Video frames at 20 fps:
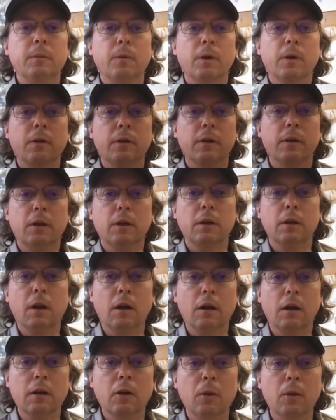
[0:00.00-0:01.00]
where there
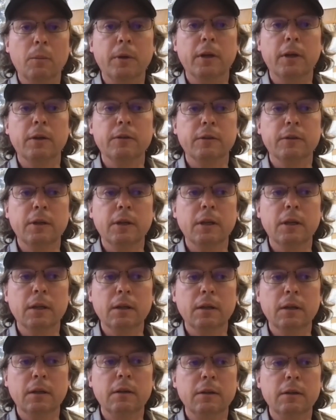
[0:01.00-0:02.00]
are openings
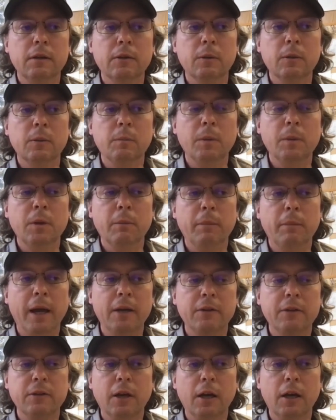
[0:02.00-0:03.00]
in the
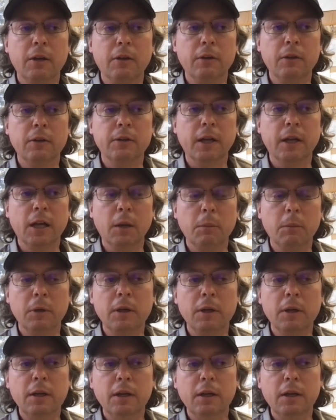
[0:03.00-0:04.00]
backside of the dam
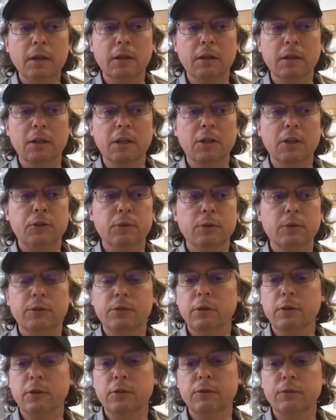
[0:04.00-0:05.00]
that lead to a
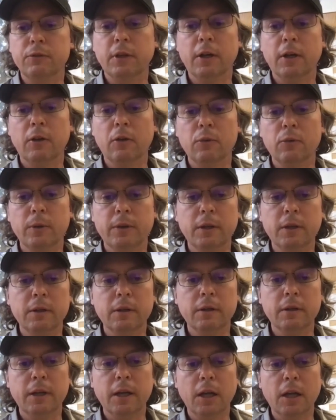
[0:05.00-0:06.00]
series of channels within
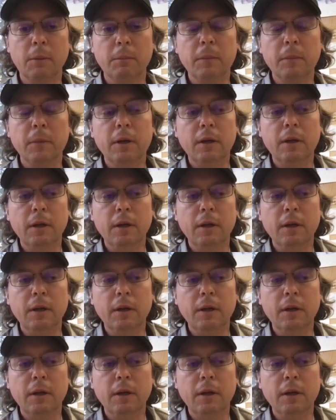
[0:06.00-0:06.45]
the dam,